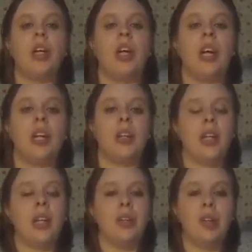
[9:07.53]

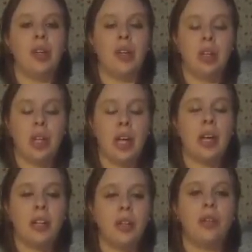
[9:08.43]
anything you
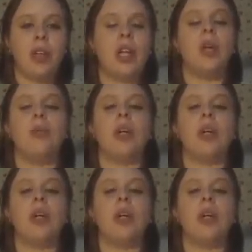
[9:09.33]
can do to keep